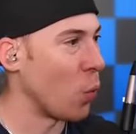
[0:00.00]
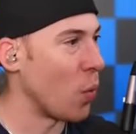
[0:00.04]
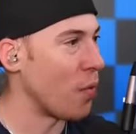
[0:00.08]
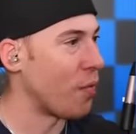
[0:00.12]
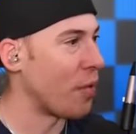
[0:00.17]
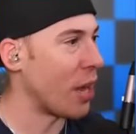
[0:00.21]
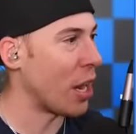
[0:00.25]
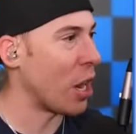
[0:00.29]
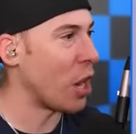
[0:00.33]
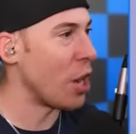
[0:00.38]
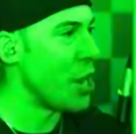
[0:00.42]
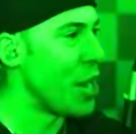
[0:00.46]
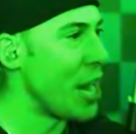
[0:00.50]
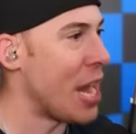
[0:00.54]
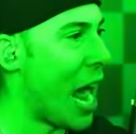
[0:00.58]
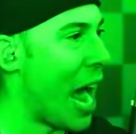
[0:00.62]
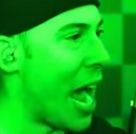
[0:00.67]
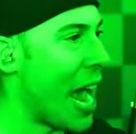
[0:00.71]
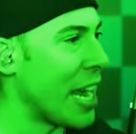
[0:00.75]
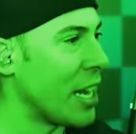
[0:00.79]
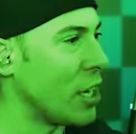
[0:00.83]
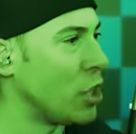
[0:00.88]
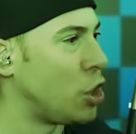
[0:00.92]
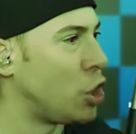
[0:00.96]
We've got
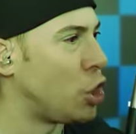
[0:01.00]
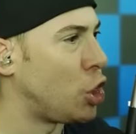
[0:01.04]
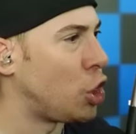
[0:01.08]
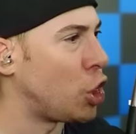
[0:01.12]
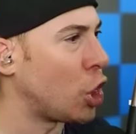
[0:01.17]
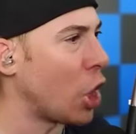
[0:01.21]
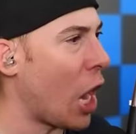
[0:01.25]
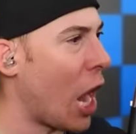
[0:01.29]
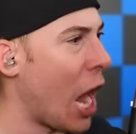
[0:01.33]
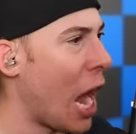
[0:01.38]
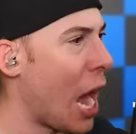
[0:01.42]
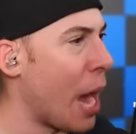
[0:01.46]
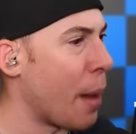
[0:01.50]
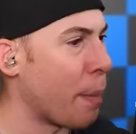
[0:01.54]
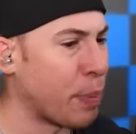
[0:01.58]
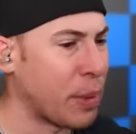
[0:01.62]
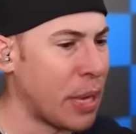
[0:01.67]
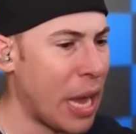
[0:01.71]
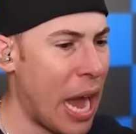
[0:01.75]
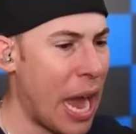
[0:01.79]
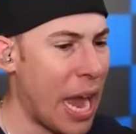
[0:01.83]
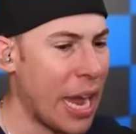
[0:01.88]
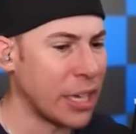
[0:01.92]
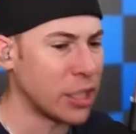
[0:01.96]
nice job,
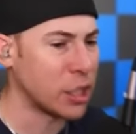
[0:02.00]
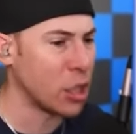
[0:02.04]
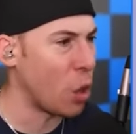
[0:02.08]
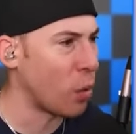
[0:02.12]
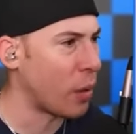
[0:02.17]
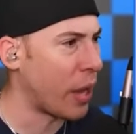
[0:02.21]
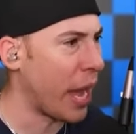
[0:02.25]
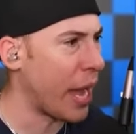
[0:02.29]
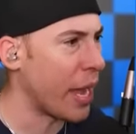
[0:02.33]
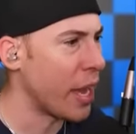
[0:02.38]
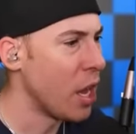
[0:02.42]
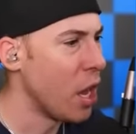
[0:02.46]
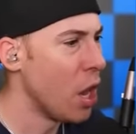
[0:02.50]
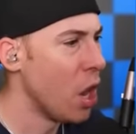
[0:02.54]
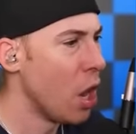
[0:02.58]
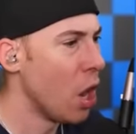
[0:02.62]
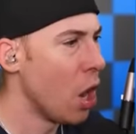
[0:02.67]
guys. Okay.